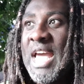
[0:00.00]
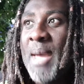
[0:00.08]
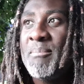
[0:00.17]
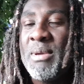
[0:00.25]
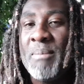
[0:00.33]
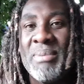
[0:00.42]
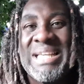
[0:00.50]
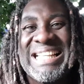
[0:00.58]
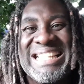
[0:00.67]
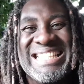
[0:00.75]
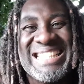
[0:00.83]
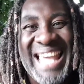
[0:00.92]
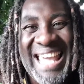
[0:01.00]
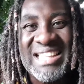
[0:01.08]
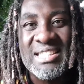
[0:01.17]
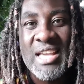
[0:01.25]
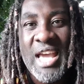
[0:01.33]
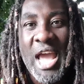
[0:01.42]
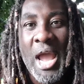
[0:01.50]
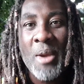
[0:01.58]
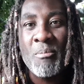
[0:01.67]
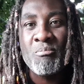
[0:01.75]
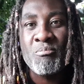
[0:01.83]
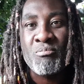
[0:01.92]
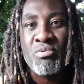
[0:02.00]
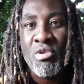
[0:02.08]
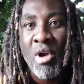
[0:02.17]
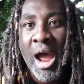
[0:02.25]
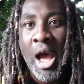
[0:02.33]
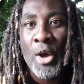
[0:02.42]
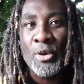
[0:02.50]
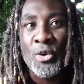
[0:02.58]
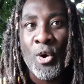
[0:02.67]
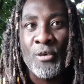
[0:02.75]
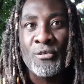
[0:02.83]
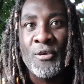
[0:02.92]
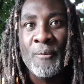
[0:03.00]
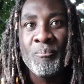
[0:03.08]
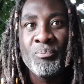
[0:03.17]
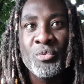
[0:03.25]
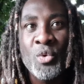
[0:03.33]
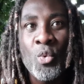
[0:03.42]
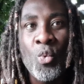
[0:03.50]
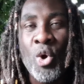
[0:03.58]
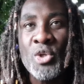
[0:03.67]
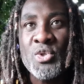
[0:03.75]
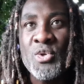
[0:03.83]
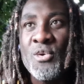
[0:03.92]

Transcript: and be content and proud of what